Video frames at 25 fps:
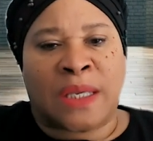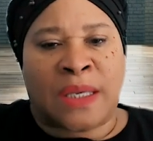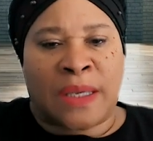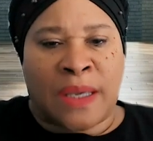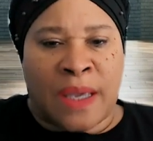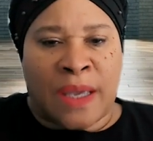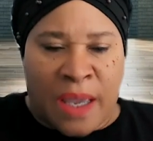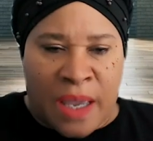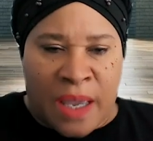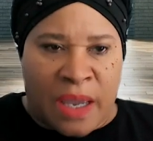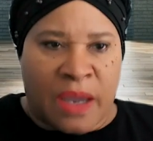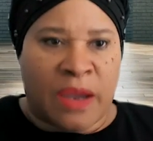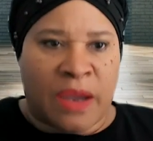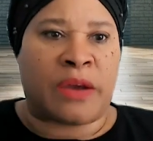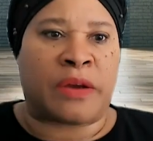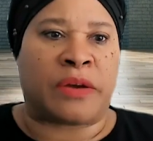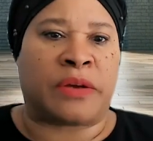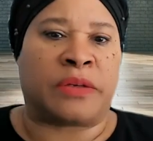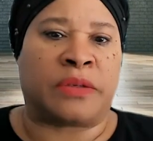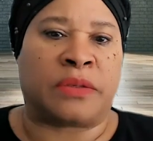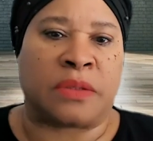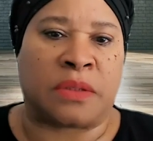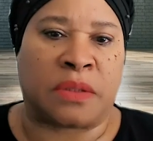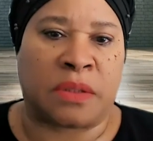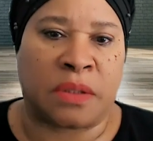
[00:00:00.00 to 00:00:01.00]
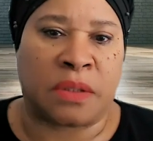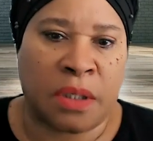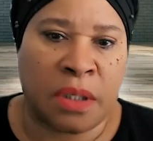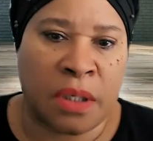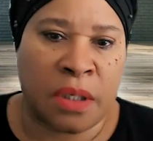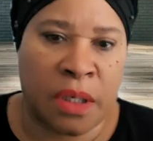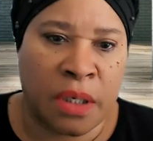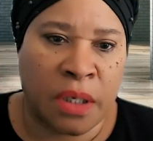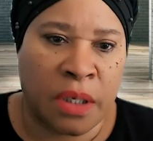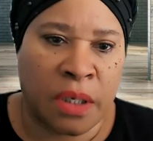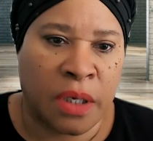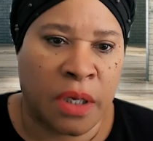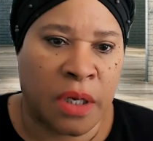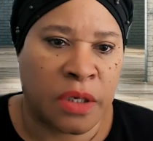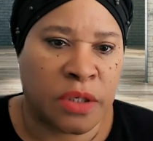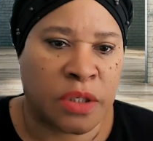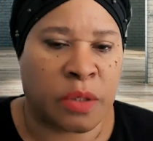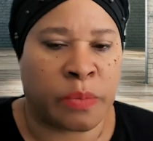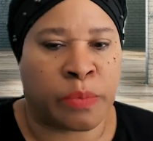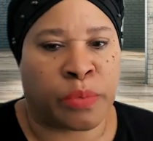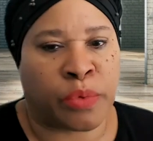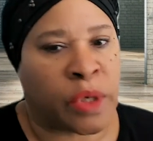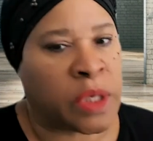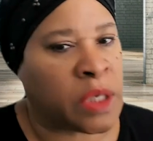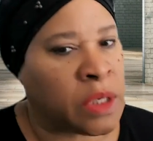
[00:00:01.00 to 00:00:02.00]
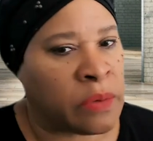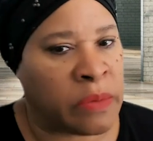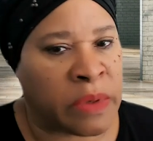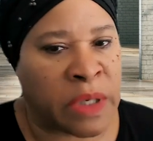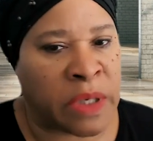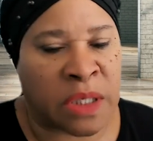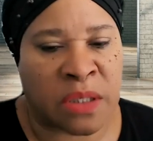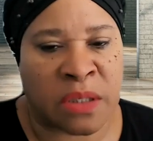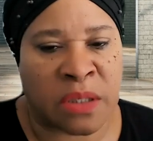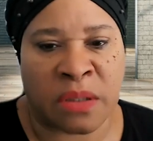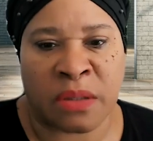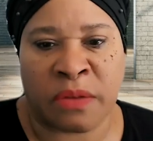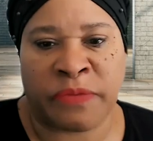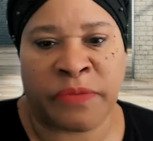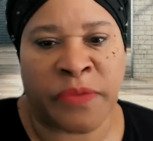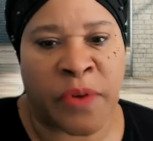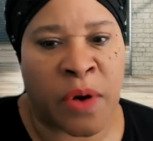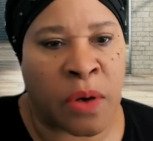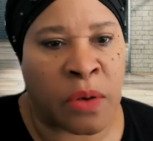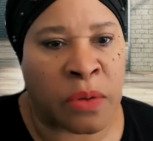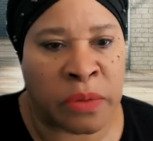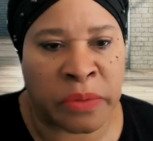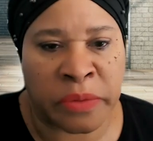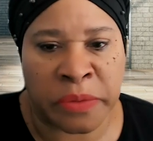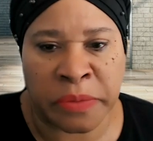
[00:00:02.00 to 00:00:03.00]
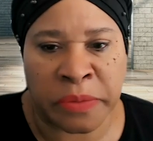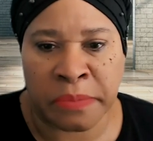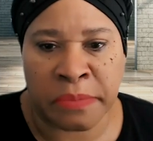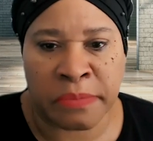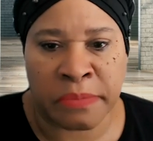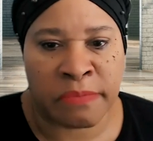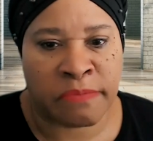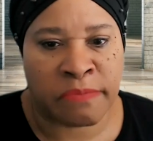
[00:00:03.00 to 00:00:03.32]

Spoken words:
years to bring you into the fold.